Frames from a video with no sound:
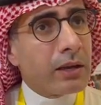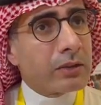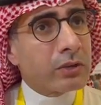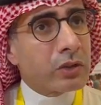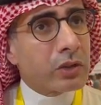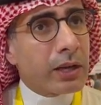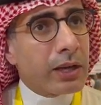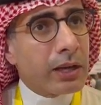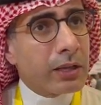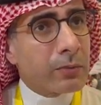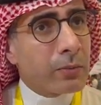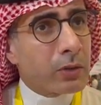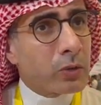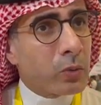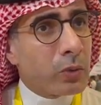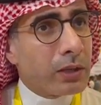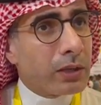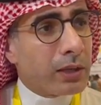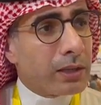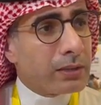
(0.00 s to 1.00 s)
Trade
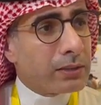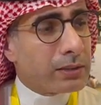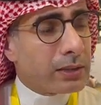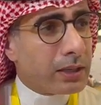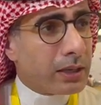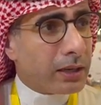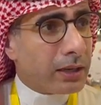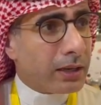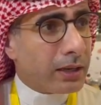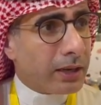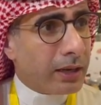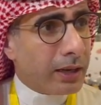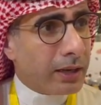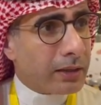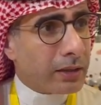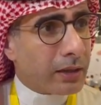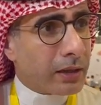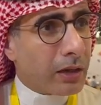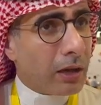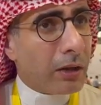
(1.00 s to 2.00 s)
between India
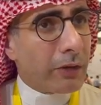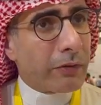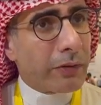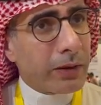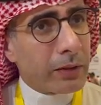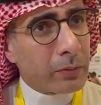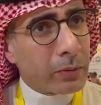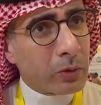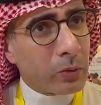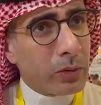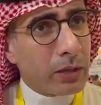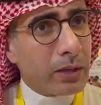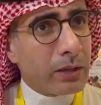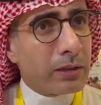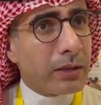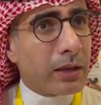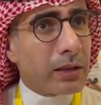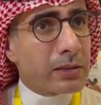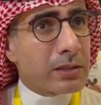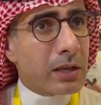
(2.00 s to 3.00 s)
and the Gulf and between
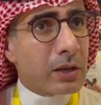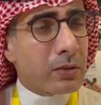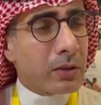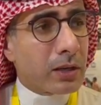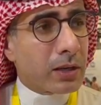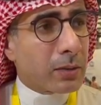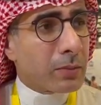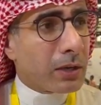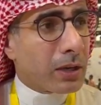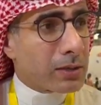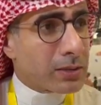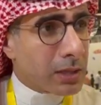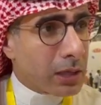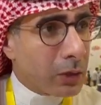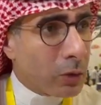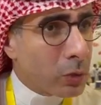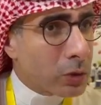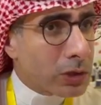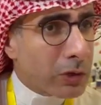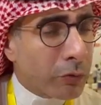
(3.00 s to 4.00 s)
India and Saudi Arabia is
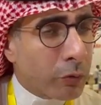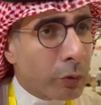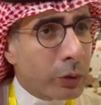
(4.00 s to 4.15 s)
huge.